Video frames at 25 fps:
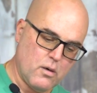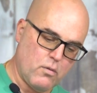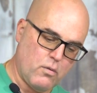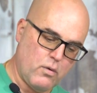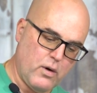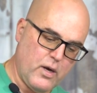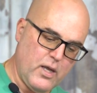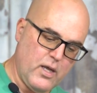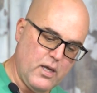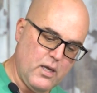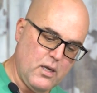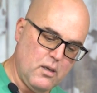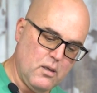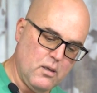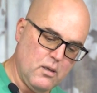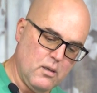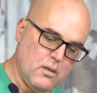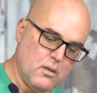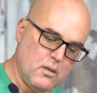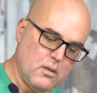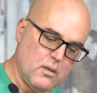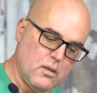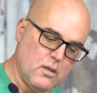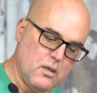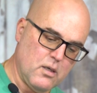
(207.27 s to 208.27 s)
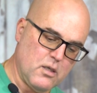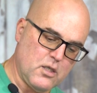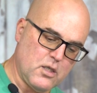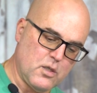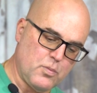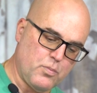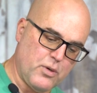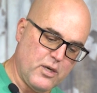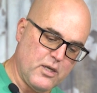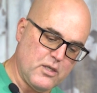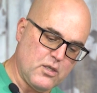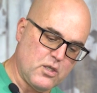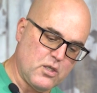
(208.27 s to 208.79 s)
green
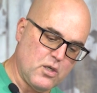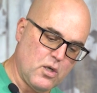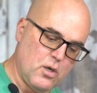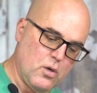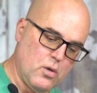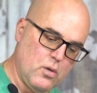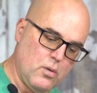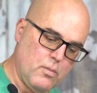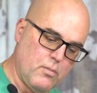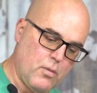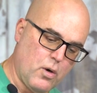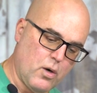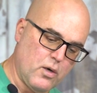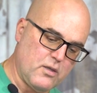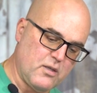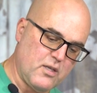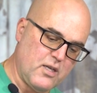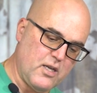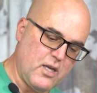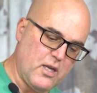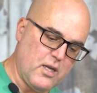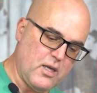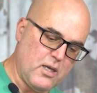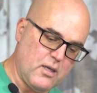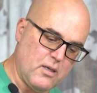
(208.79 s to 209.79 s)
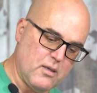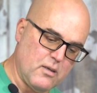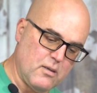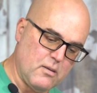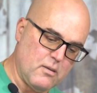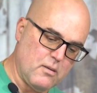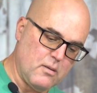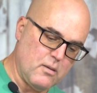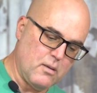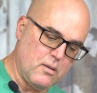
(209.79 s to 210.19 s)
espresso martini.